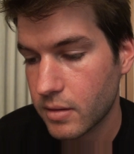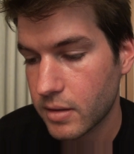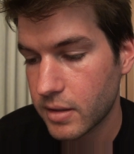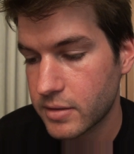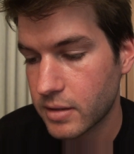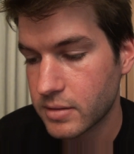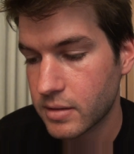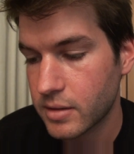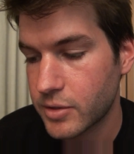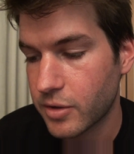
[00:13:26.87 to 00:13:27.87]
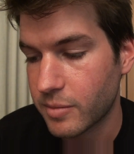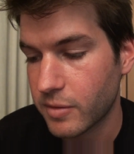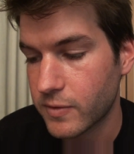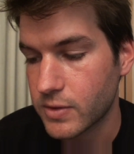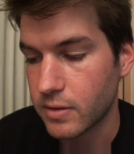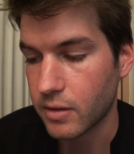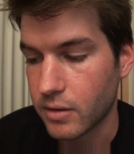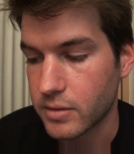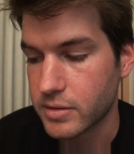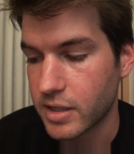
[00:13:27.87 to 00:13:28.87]
He adjusted the drape of his
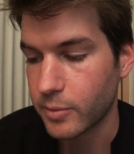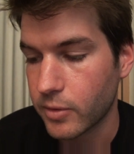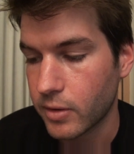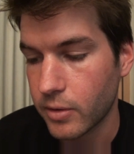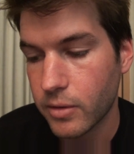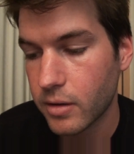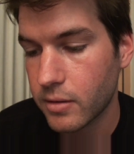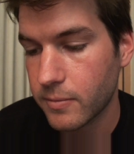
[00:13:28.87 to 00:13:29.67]
long sable cloak.